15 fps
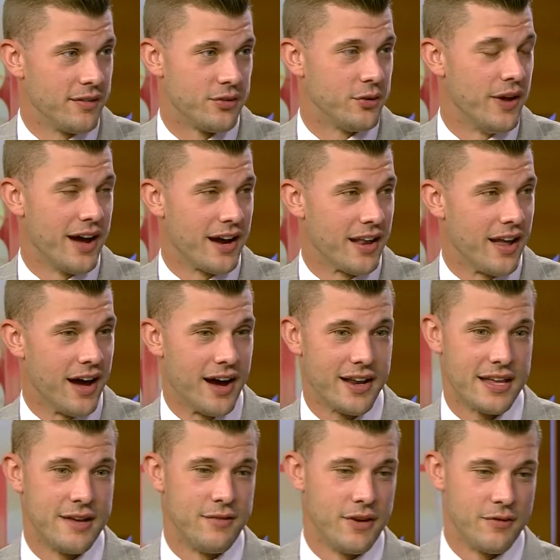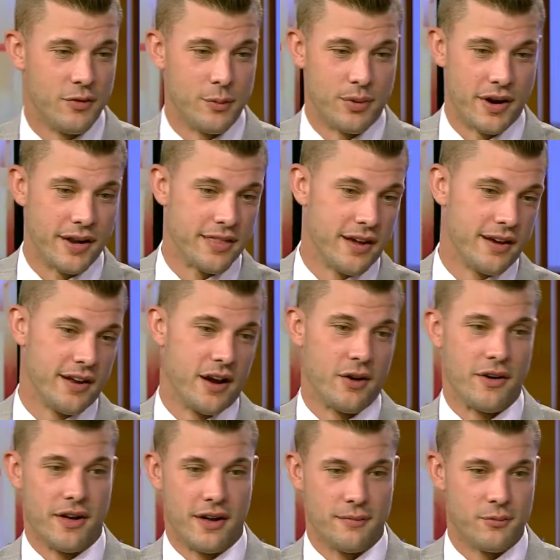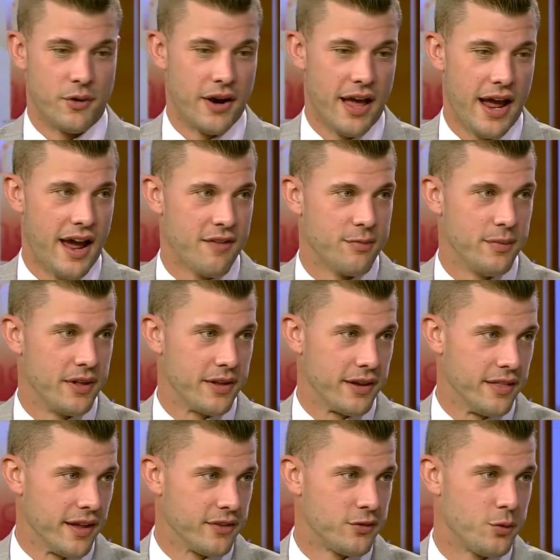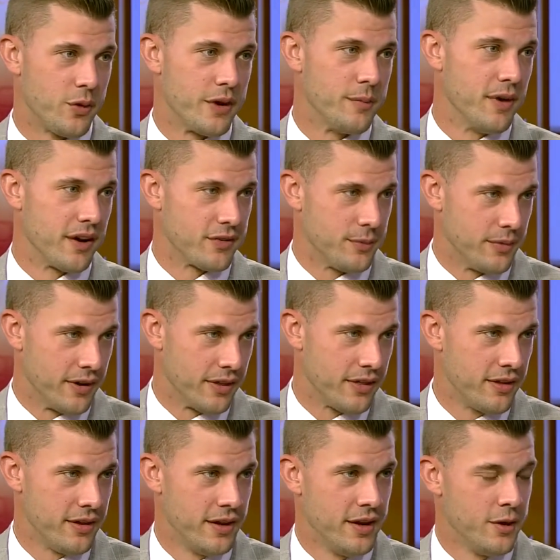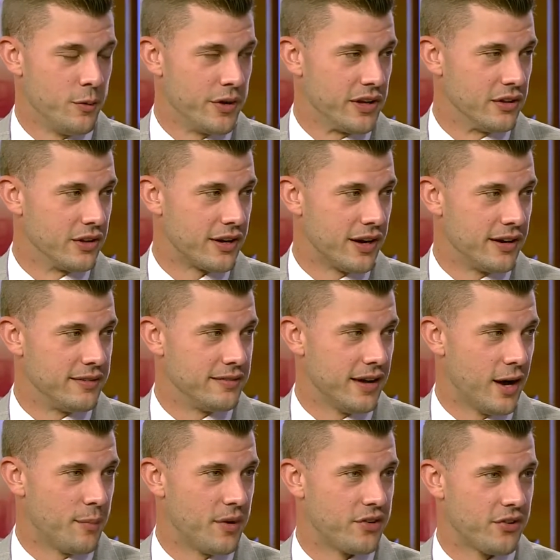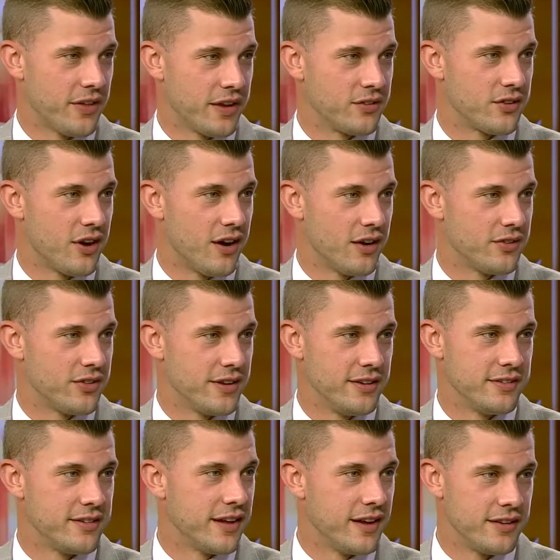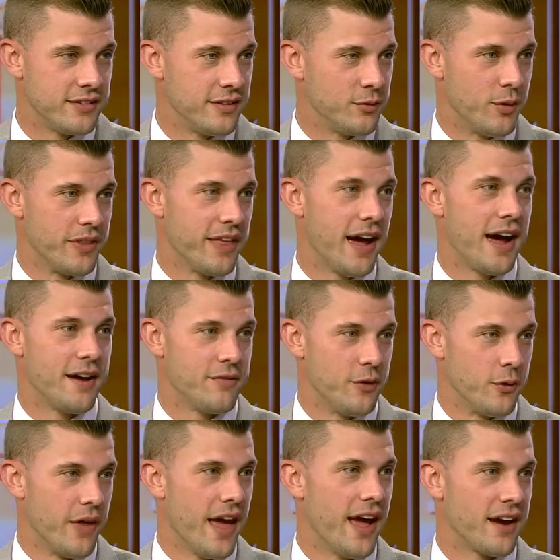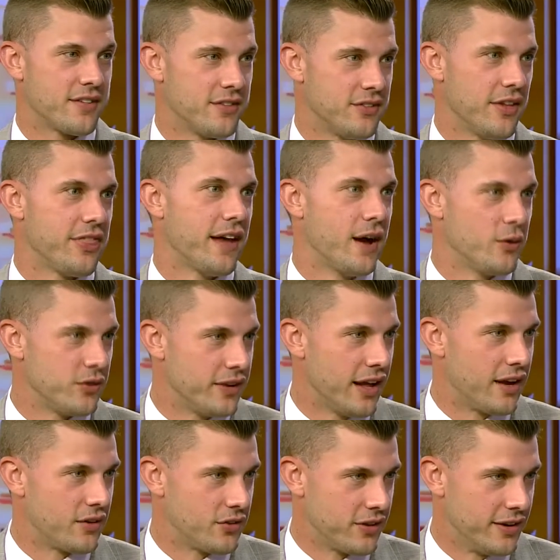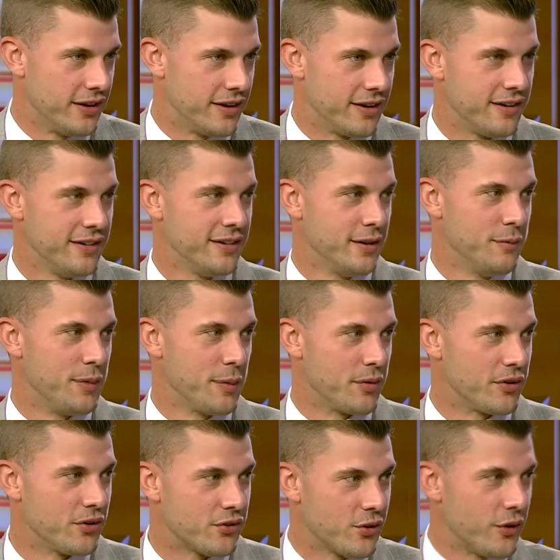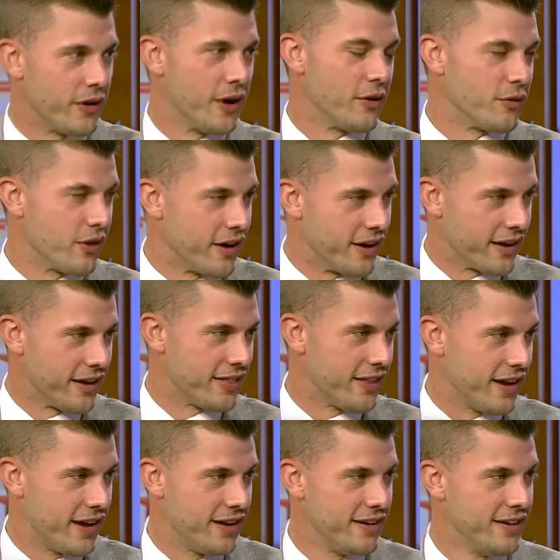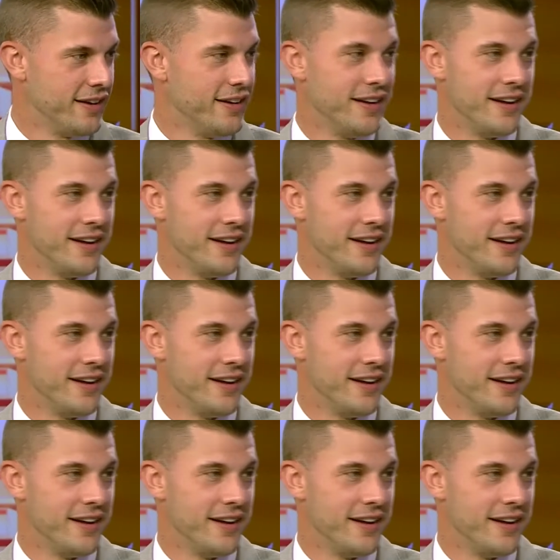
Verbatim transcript: So not a lot. Even if you break that down to, what, $500,000, that's $20 a month. When you look at how much things cost these days, the iPhone X is $1,000 a year, and people are just going out and running at that.